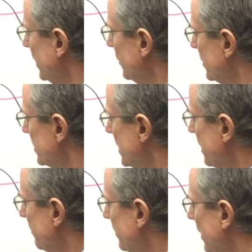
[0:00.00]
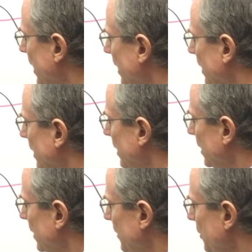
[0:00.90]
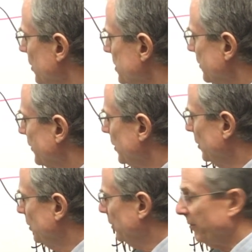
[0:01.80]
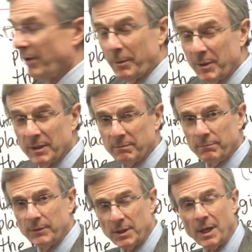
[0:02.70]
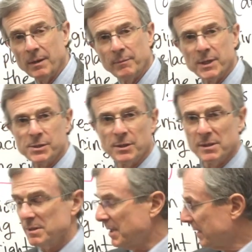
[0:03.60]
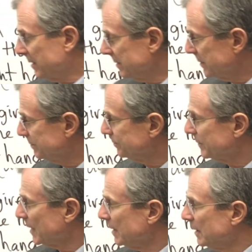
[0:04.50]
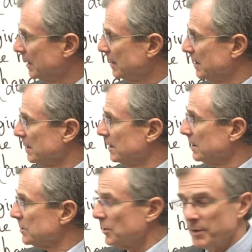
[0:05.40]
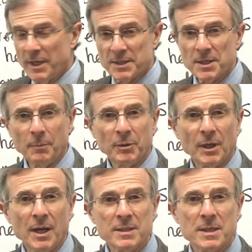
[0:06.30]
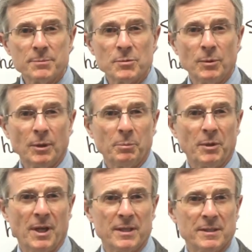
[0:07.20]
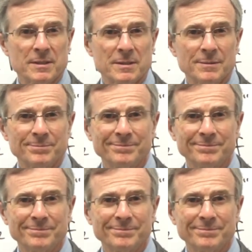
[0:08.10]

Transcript: Here the same thing, units of q divided by time measured in seconds. So in the next couple of concepts, we'll apply this.